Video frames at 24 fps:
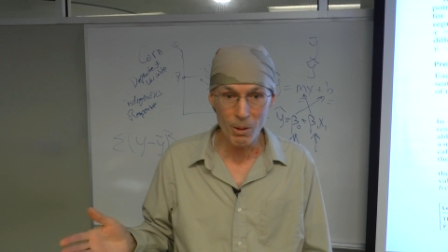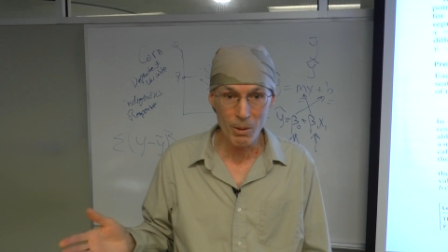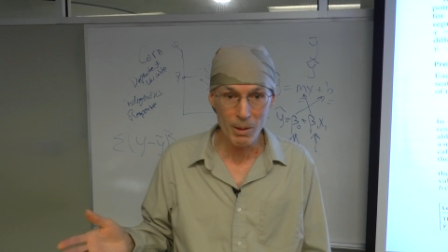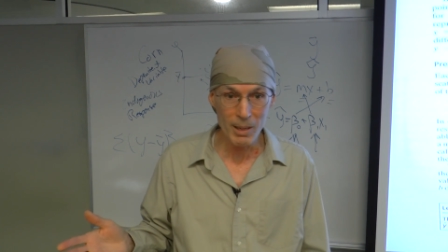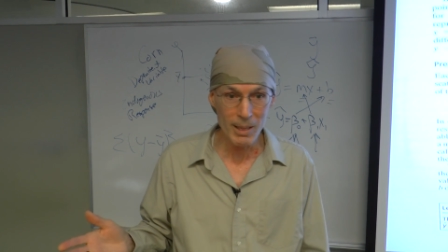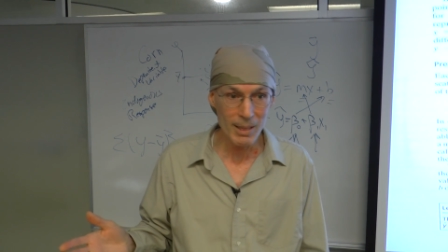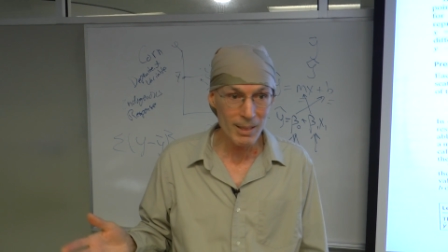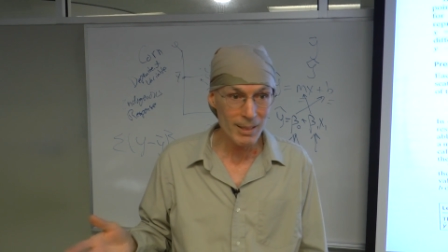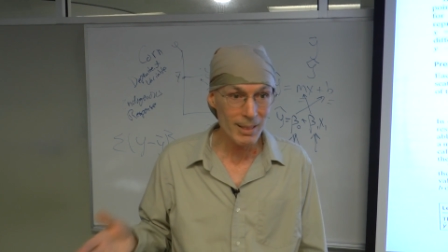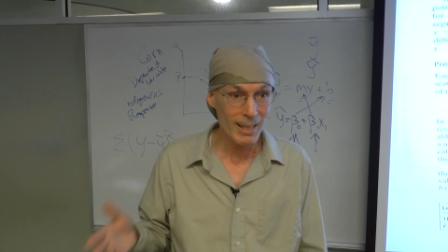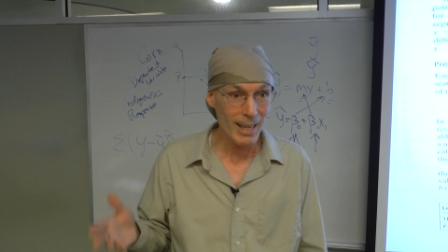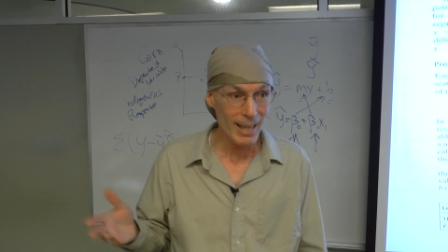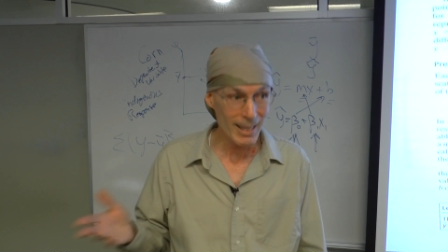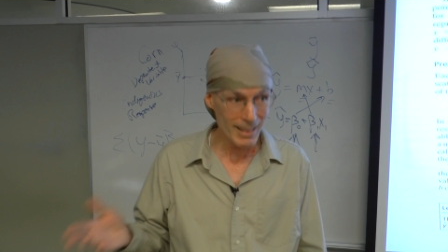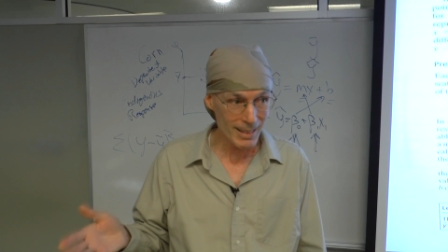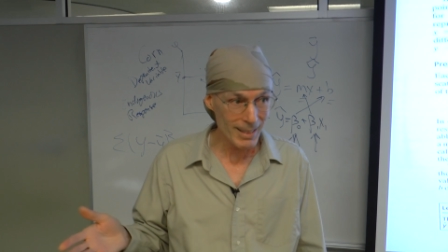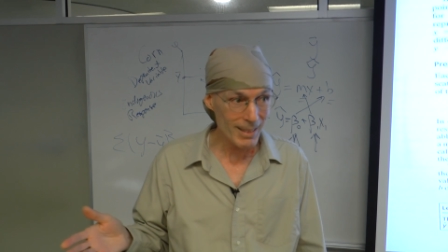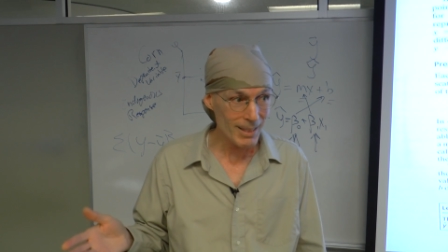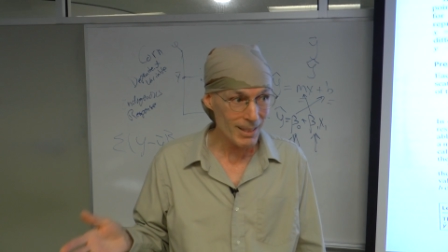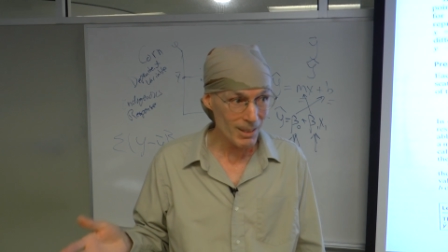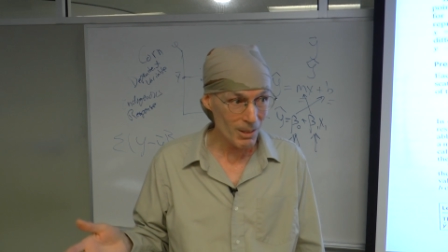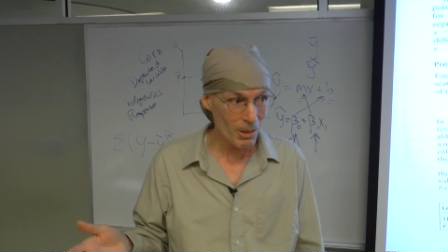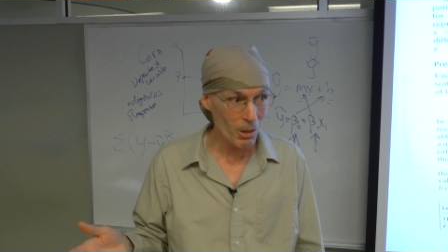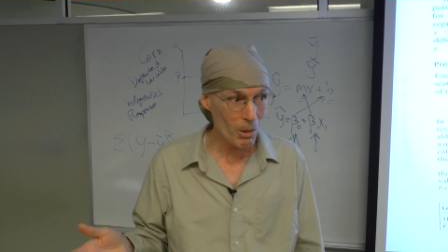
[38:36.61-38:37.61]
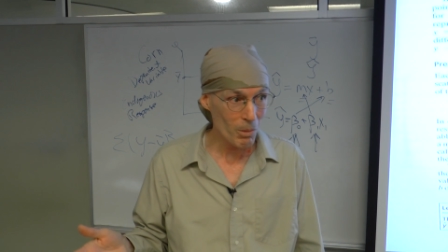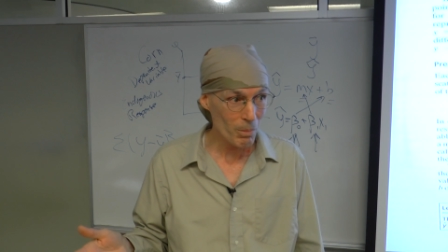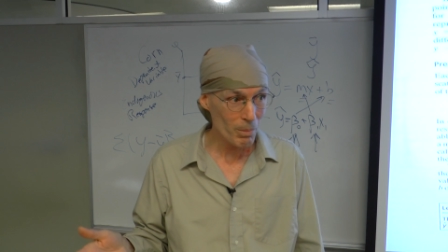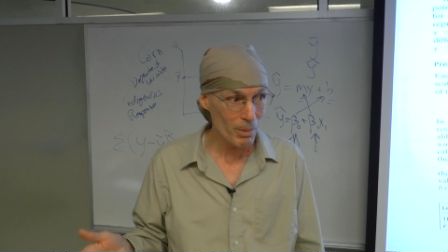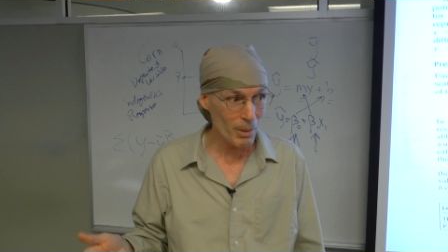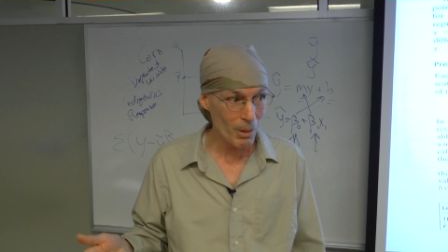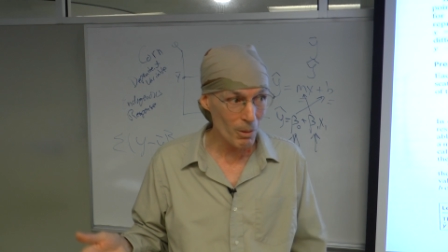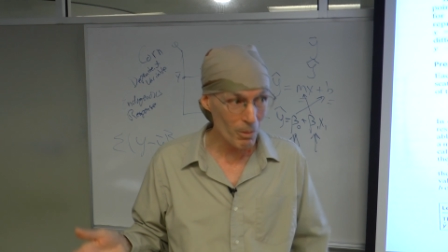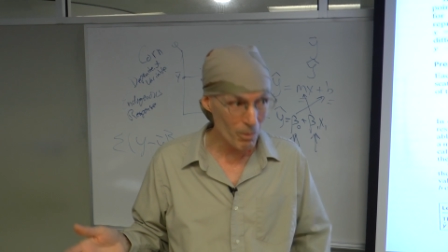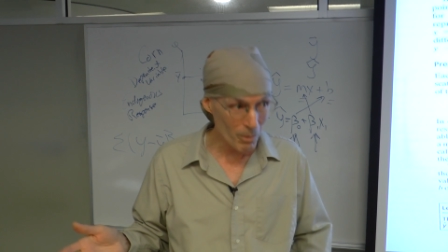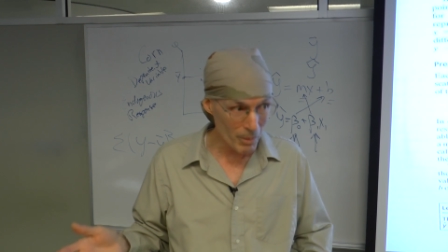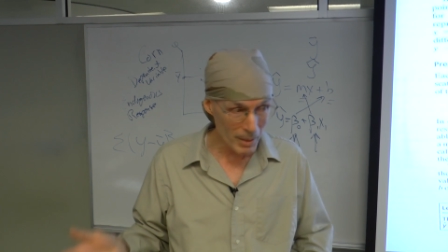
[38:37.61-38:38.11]
is that slope
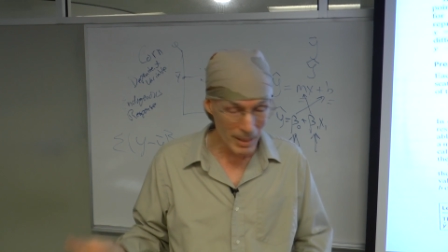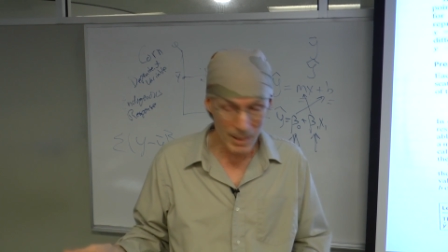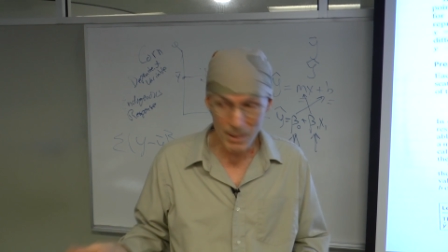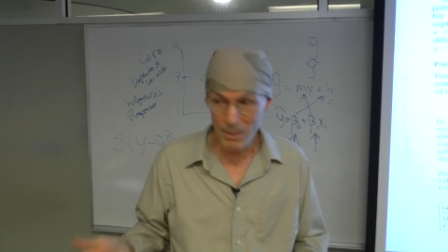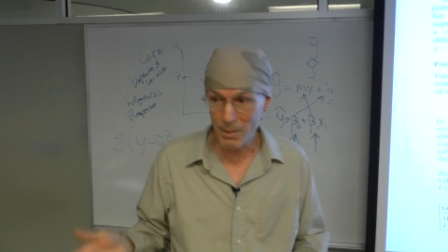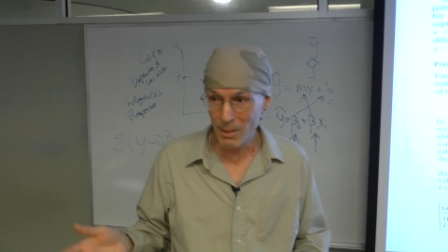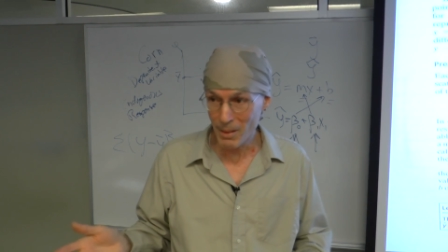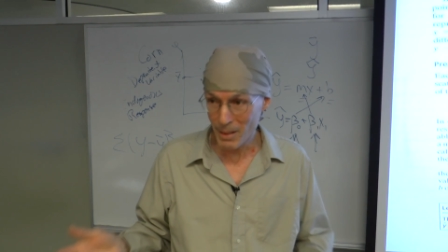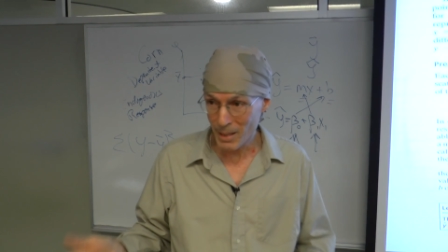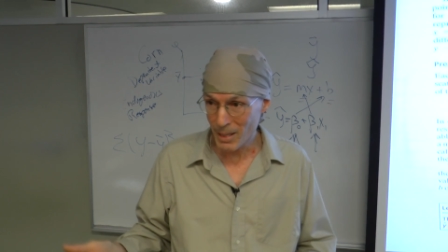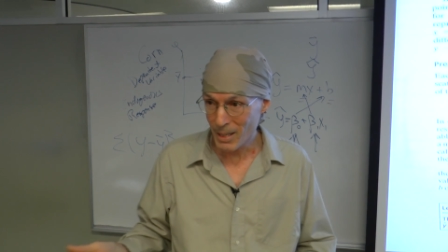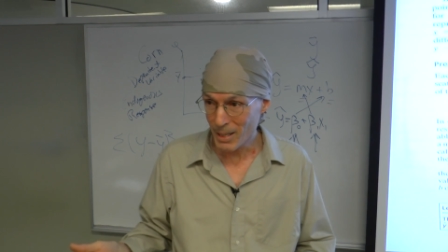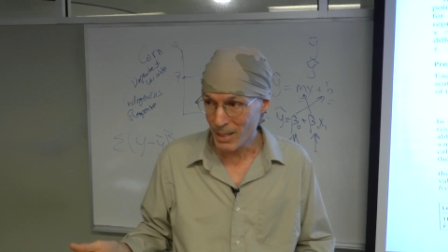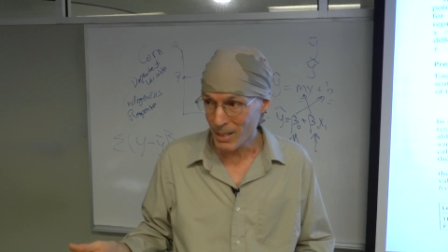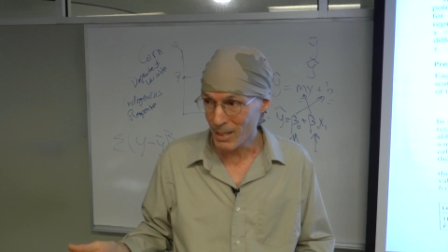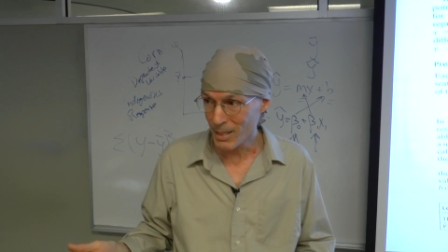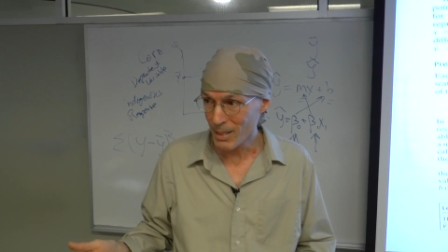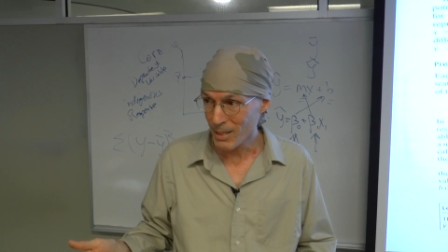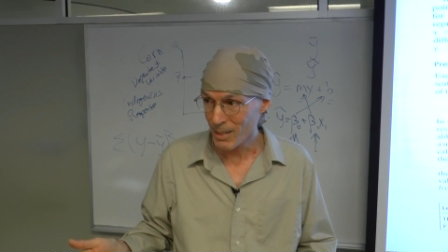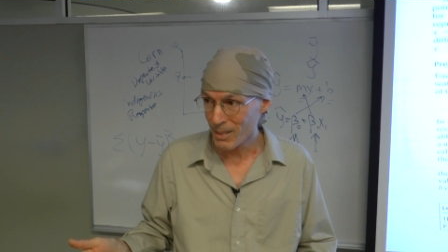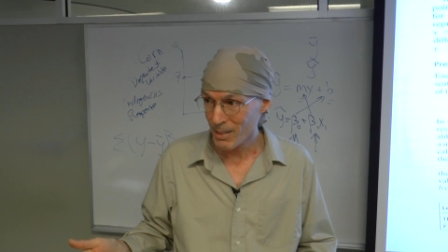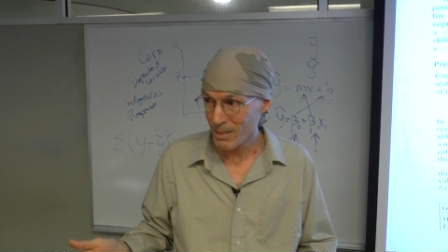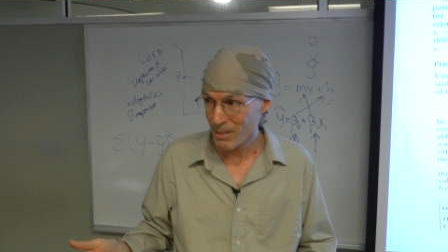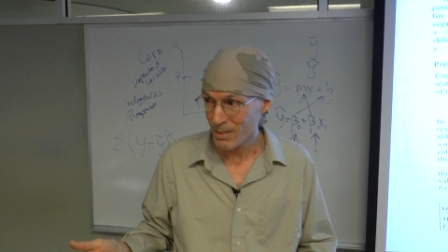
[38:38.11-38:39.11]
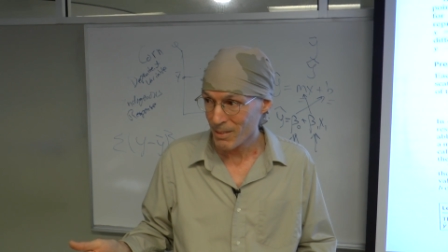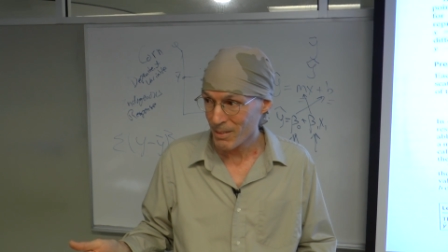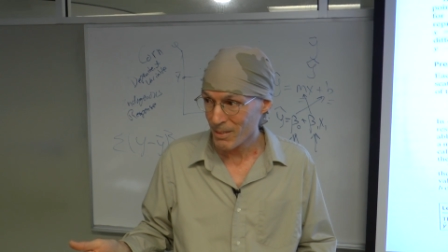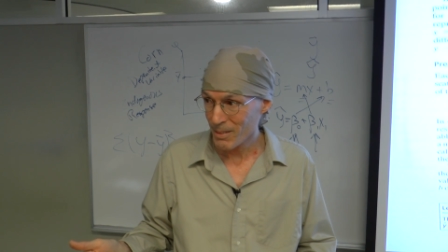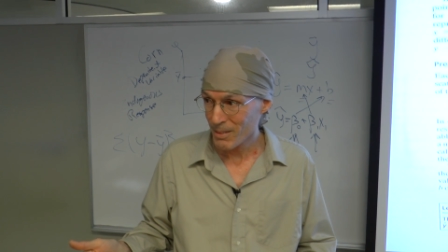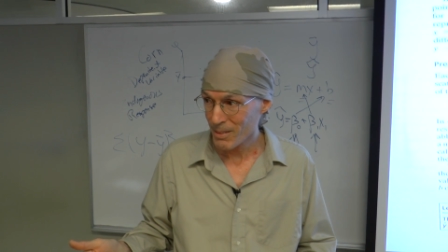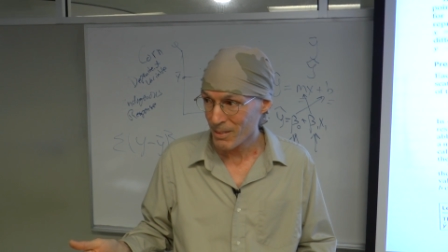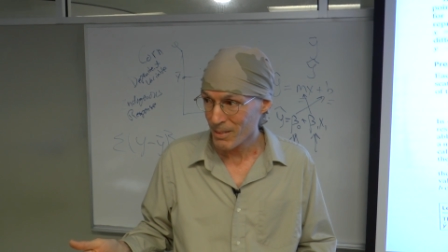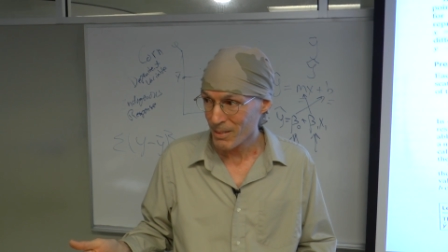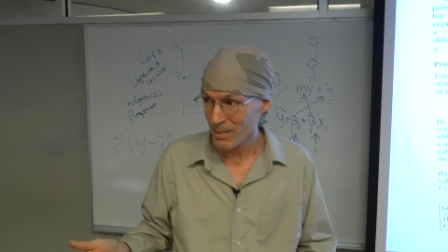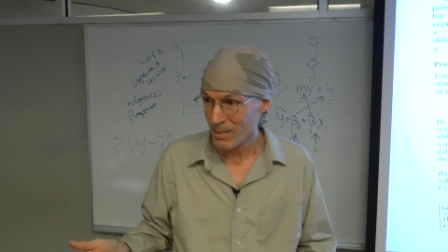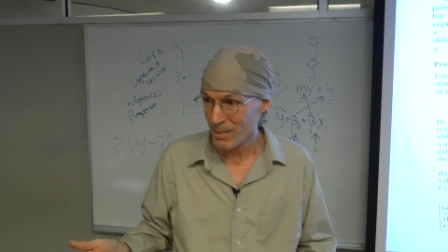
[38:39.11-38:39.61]
a real thing?
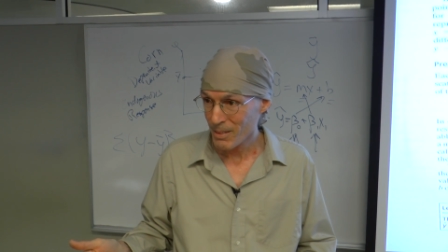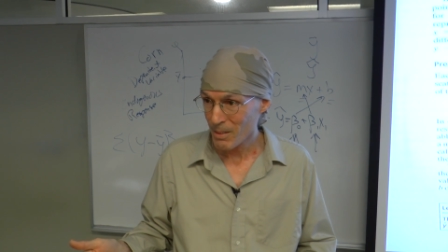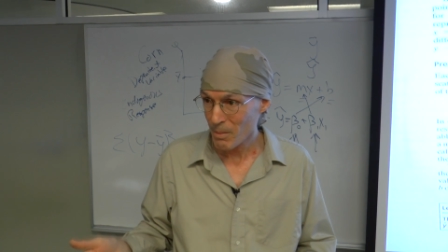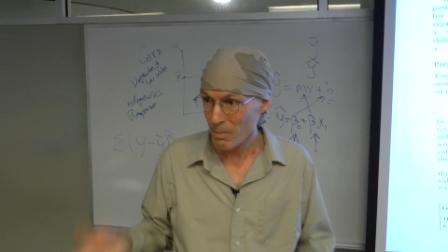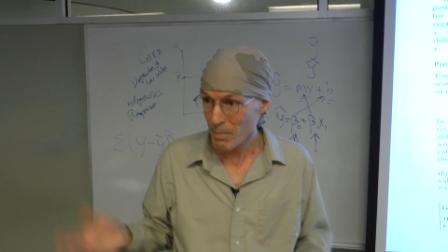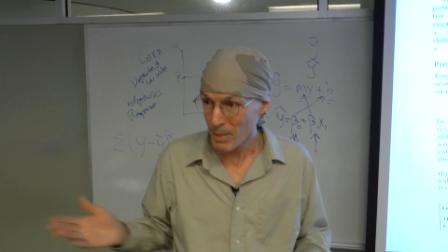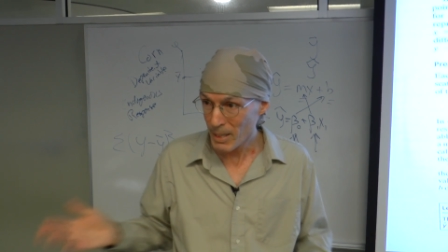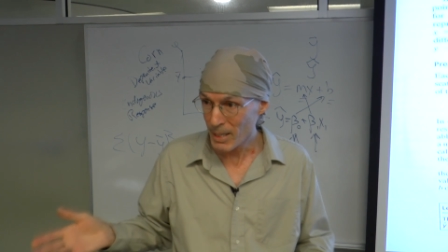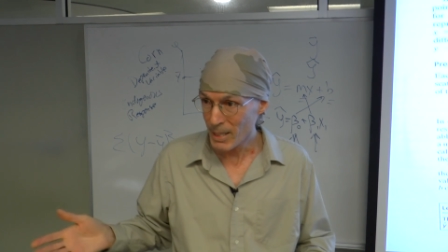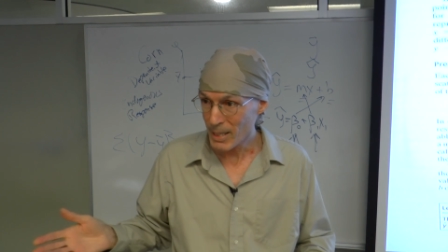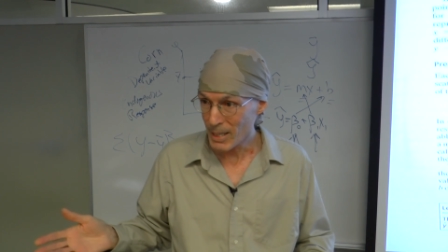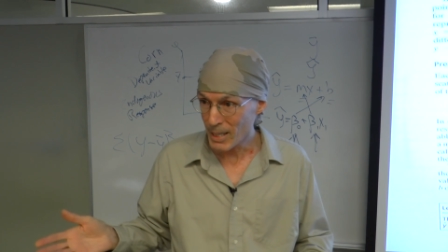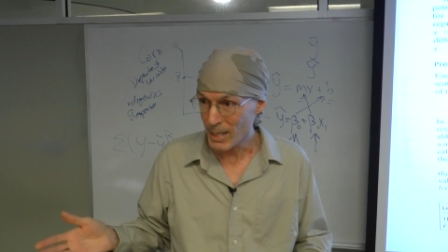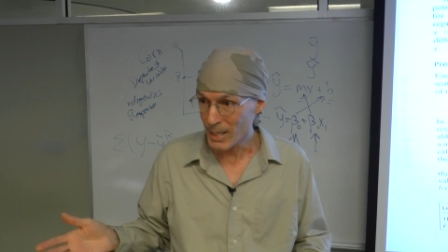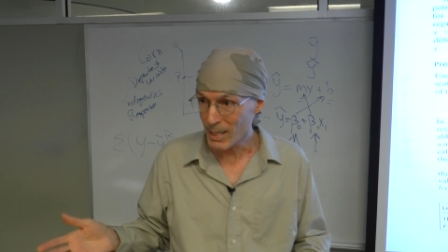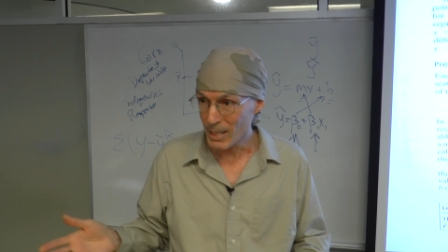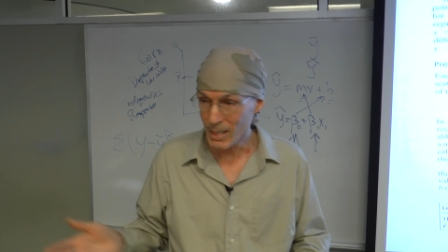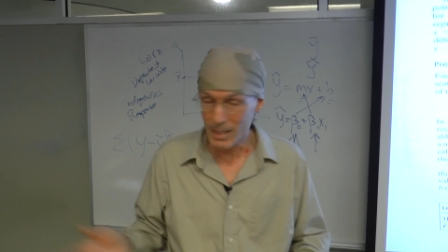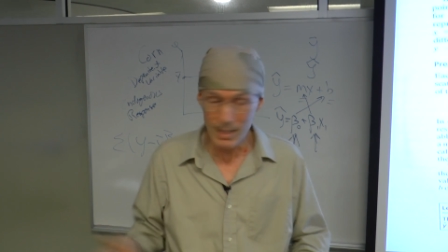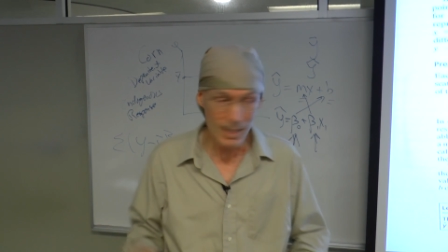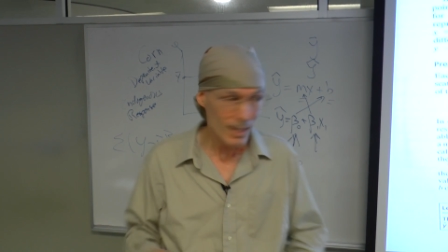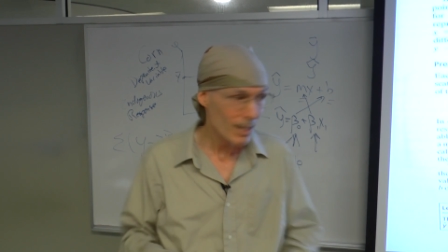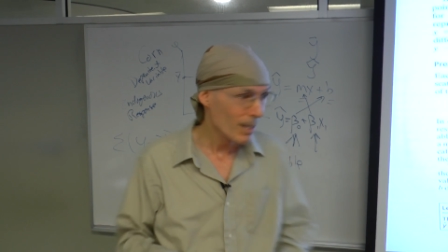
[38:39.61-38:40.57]
Meaning,